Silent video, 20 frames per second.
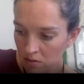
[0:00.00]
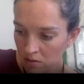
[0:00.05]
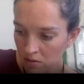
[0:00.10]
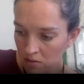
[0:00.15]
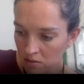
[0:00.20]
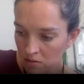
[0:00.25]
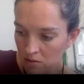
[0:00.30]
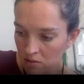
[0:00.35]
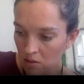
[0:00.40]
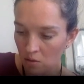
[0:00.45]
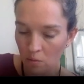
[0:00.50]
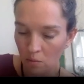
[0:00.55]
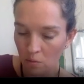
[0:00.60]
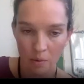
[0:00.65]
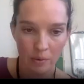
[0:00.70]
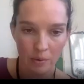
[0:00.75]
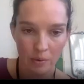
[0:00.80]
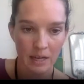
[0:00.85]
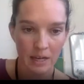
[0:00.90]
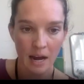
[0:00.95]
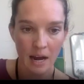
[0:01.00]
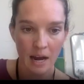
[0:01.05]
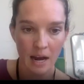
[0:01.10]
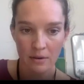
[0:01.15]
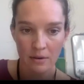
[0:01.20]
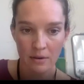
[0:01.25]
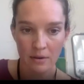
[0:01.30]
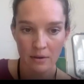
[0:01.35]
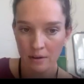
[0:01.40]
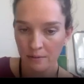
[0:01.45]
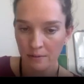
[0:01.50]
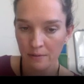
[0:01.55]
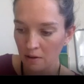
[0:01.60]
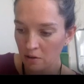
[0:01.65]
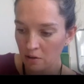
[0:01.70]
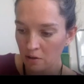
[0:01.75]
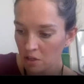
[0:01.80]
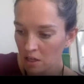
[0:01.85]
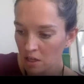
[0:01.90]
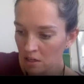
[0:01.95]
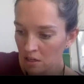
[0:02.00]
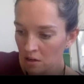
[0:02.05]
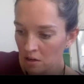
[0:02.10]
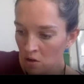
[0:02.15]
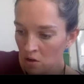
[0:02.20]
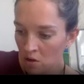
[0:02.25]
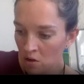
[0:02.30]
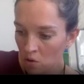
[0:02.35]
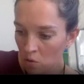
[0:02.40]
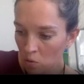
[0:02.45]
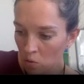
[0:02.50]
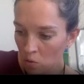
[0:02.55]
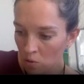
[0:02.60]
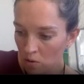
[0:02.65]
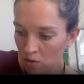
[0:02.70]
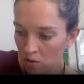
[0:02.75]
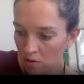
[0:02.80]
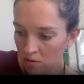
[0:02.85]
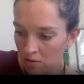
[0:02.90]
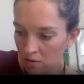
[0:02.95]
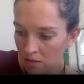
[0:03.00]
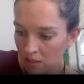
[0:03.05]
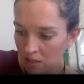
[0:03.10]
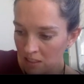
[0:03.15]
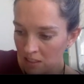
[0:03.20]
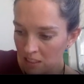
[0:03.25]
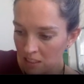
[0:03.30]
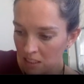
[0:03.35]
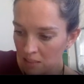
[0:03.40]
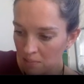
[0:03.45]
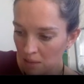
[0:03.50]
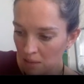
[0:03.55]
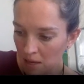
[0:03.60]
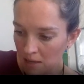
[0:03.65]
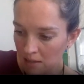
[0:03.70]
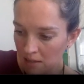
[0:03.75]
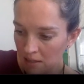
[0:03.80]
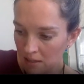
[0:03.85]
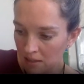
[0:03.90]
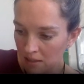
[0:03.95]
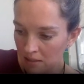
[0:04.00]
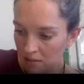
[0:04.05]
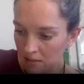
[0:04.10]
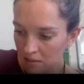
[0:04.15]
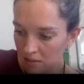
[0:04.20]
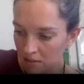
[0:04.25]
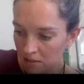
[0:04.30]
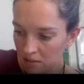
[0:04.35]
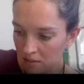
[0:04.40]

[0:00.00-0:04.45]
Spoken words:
So what we get out of our function, or the dependent